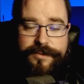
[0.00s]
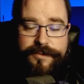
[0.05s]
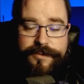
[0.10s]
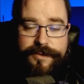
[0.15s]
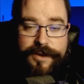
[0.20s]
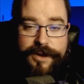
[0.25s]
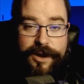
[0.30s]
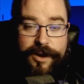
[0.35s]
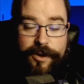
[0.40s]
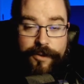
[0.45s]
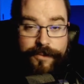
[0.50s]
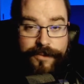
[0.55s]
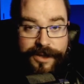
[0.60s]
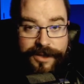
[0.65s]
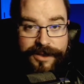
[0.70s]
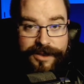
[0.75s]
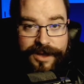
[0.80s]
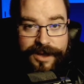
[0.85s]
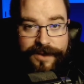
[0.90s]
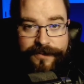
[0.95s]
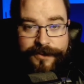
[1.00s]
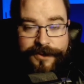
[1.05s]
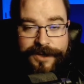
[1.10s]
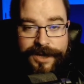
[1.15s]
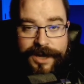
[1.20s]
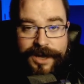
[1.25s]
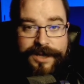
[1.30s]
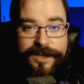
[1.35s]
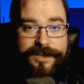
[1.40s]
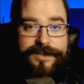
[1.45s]
And I hope nothing ever
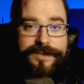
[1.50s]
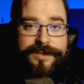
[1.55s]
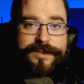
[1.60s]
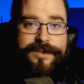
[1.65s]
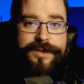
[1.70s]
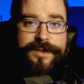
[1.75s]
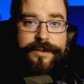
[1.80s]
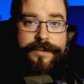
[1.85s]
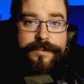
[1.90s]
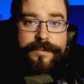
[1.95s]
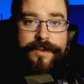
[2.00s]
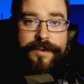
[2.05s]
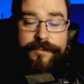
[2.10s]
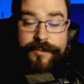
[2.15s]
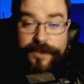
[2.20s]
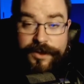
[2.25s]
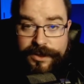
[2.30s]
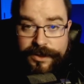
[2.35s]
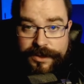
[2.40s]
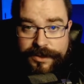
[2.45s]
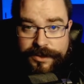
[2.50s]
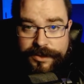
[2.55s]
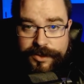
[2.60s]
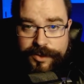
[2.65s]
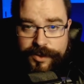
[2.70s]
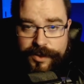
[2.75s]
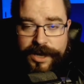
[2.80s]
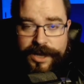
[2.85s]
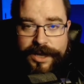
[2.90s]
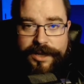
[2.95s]
does. I'm really
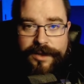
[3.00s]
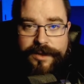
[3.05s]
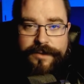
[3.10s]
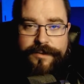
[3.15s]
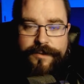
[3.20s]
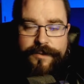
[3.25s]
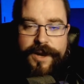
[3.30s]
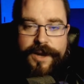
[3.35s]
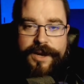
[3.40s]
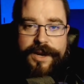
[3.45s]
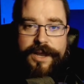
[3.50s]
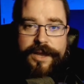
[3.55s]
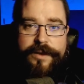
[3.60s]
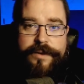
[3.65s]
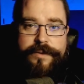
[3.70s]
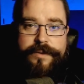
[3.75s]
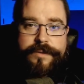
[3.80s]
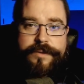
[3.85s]
trying right now